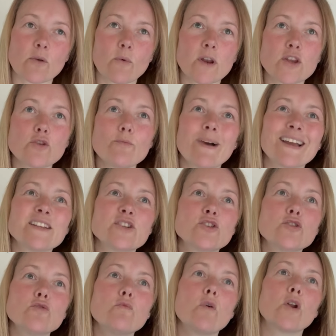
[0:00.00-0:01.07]
when you might
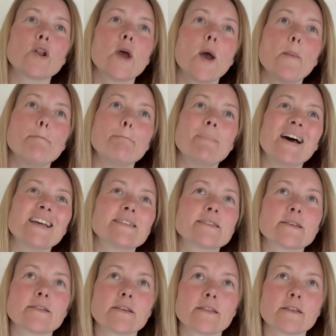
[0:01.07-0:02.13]
do one
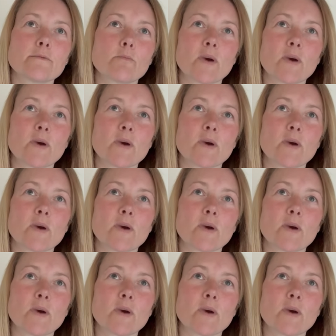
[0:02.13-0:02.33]
better than them,